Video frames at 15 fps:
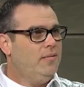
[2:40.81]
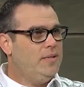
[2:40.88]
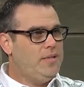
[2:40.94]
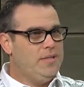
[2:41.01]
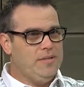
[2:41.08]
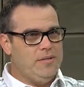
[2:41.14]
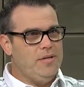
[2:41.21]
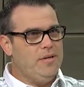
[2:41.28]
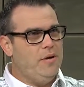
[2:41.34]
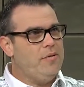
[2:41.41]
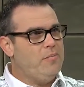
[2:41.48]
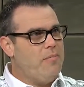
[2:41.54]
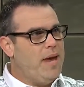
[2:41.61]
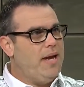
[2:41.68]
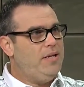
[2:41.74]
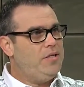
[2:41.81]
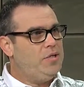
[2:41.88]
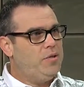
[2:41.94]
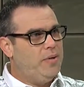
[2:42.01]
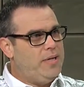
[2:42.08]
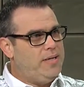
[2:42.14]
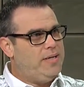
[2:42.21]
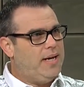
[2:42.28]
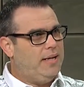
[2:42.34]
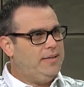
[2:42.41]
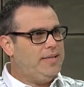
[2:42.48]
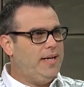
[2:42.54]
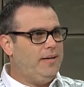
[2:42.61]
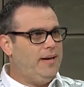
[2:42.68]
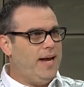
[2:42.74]
which is, you know, the main street in
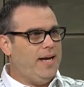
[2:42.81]
downtown mm-hmm.